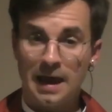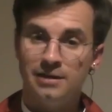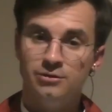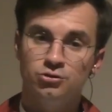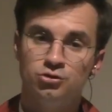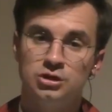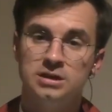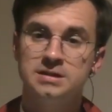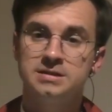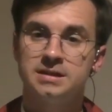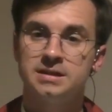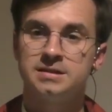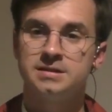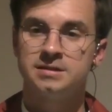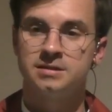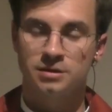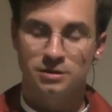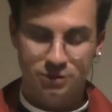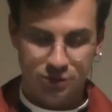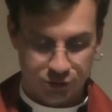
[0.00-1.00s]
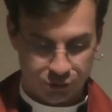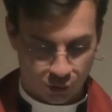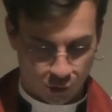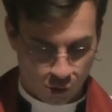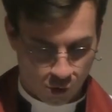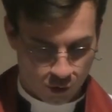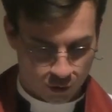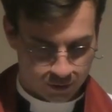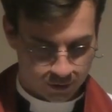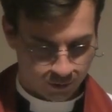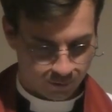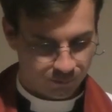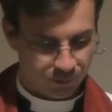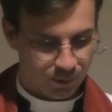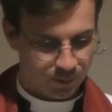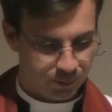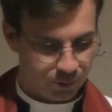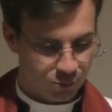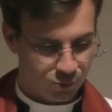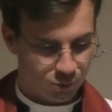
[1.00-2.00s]
and Jesus' stern
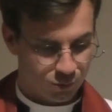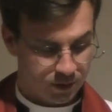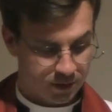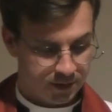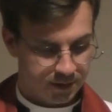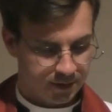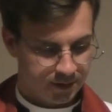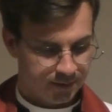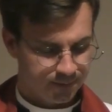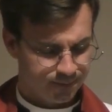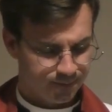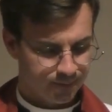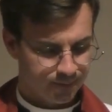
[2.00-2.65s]
rebuke.